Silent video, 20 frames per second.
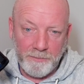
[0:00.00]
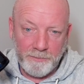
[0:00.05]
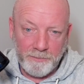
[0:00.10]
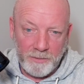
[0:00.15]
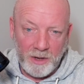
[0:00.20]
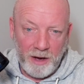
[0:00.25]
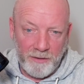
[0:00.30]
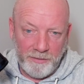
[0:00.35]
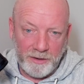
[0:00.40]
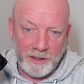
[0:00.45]

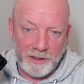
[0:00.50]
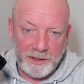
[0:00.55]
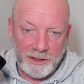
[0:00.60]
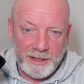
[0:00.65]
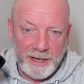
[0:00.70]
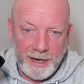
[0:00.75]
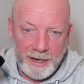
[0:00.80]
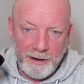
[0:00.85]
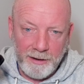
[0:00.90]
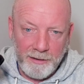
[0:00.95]
cover as a
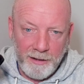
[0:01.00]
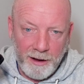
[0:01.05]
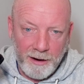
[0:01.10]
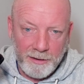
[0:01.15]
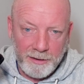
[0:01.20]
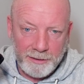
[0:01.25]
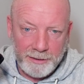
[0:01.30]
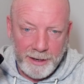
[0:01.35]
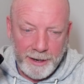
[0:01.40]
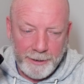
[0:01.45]
technical
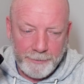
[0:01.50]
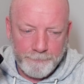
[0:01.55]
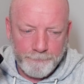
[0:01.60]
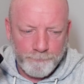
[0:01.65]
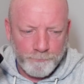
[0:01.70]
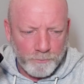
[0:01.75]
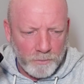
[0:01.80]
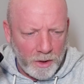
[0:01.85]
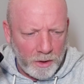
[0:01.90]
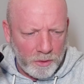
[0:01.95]
architect.
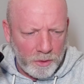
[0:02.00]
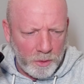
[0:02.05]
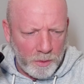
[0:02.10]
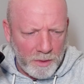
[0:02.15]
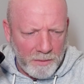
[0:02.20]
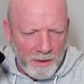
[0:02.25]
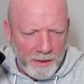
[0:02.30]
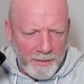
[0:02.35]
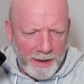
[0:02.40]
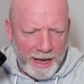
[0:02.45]
You would
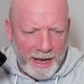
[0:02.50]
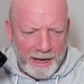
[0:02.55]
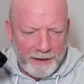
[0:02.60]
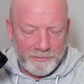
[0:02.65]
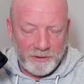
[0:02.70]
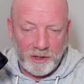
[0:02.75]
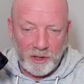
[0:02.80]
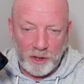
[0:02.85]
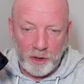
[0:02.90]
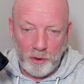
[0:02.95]
maybe have
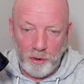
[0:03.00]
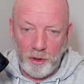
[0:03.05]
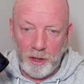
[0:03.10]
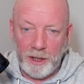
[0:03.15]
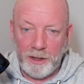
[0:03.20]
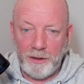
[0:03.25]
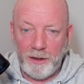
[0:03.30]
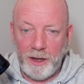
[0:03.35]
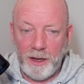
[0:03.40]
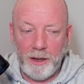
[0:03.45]

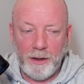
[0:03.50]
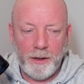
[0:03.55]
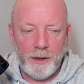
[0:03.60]
security.